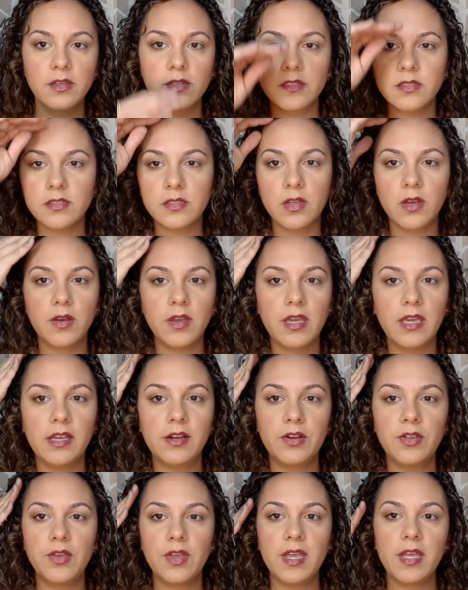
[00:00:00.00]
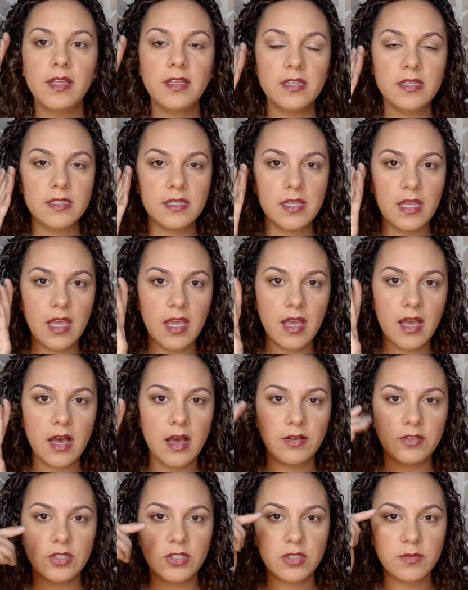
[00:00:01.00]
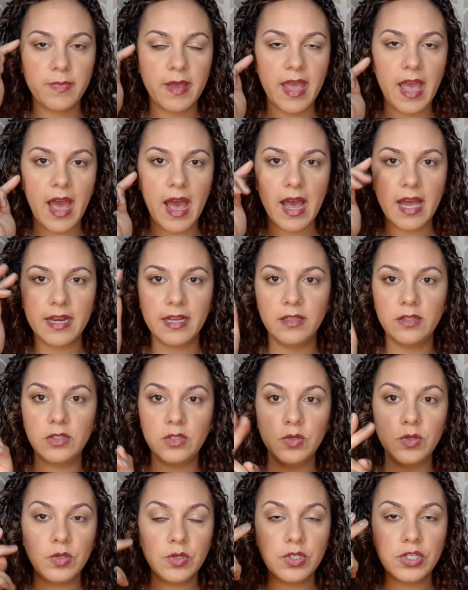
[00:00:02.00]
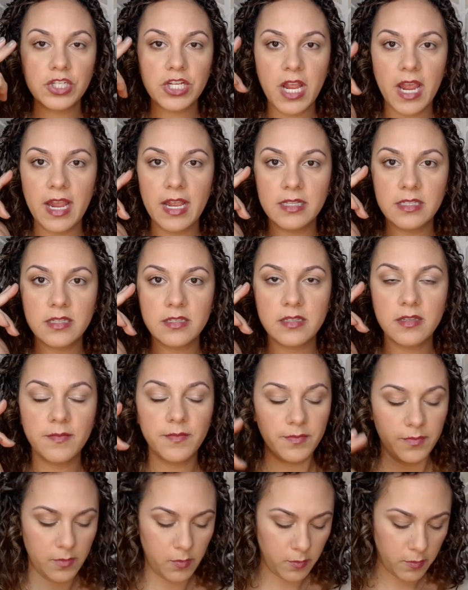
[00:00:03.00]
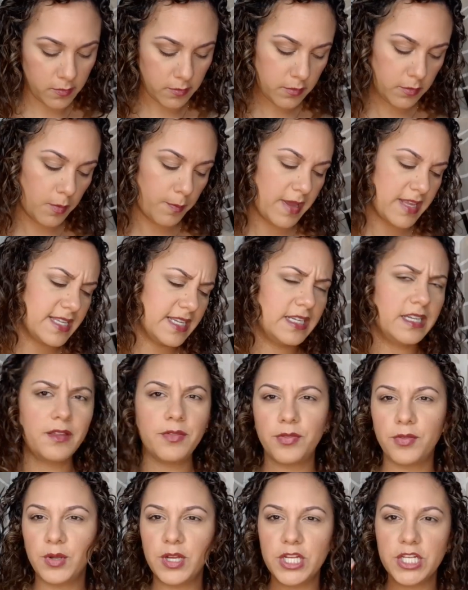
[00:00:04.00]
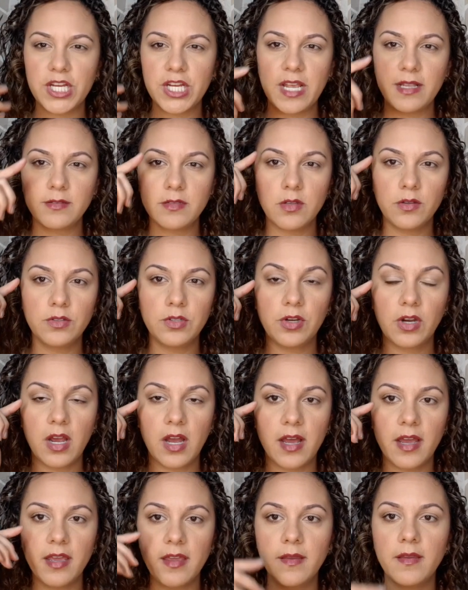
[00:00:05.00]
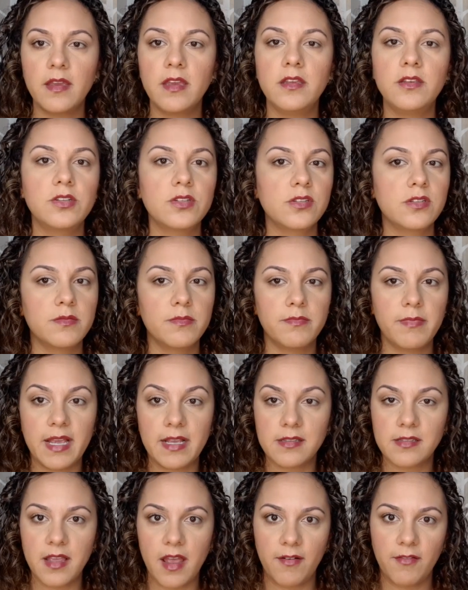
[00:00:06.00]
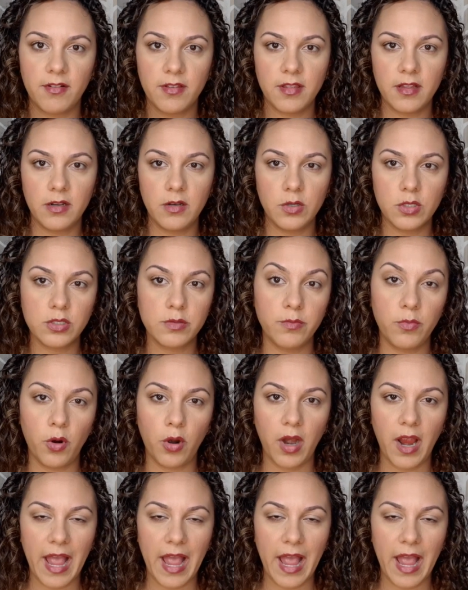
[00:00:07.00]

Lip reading: So here you can see how just by adding 2 shades, well basically 3 shades on your eye, it just makes everything looks more